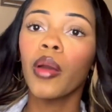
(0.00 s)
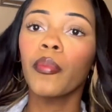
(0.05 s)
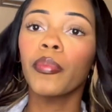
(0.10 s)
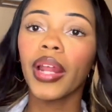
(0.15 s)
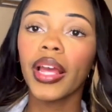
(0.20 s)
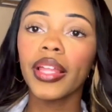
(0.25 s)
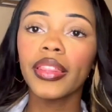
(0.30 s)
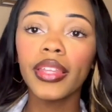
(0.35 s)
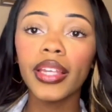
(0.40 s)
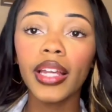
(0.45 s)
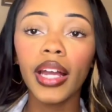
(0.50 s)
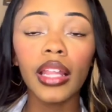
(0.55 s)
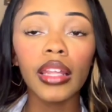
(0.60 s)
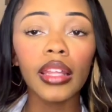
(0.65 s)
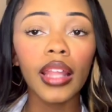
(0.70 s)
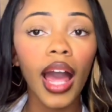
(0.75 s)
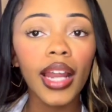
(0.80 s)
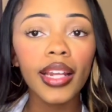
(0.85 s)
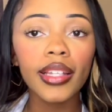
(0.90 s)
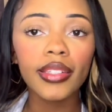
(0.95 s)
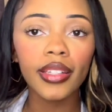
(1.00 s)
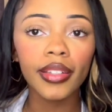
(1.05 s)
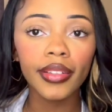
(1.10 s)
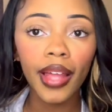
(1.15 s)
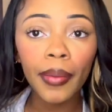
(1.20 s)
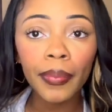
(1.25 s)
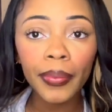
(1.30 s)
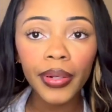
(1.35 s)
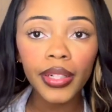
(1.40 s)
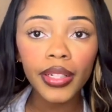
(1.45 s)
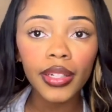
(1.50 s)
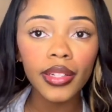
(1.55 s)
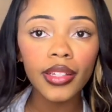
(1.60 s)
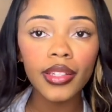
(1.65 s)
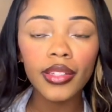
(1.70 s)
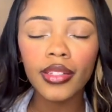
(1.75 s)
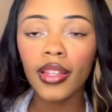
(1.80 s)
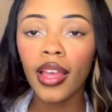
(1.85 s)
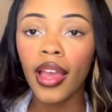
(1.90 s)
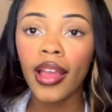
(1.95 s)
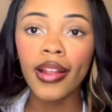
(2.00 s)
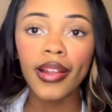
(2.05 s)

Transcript: But I think a lot of celebrities,